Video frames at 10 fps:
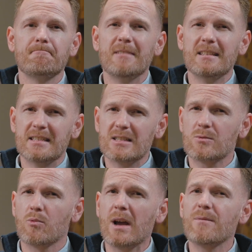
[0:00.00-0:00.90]
is this
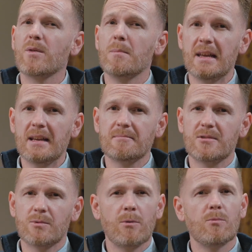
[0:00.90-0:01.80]
right for me?
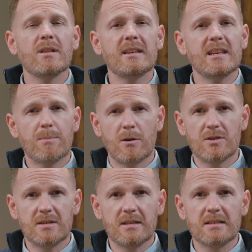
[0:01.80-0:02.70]
Do I really need to
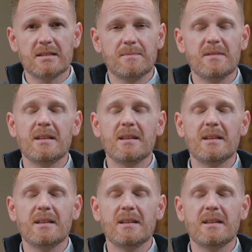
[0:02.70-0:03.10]
purchase this?